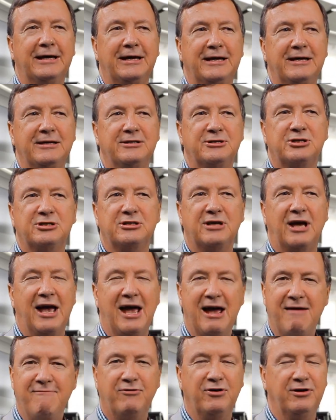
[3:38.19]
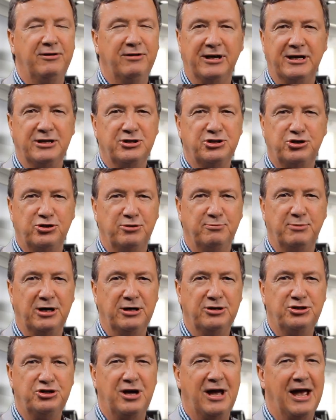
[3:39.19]
is everything is too
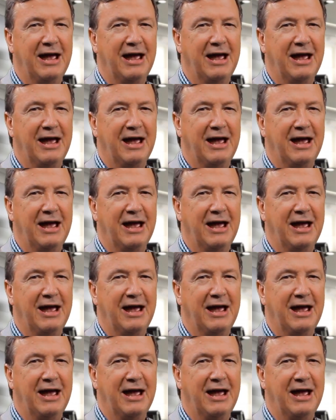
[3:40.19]
much,